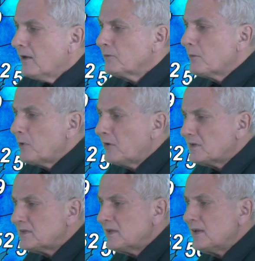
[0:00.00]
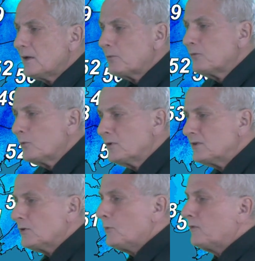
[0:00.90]
And for the Bering Sea, upper
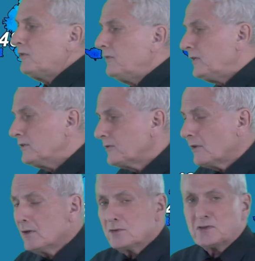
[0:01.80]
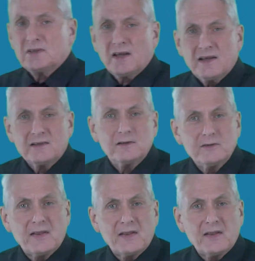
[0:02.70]
40s, lower 50s for the lows tonight,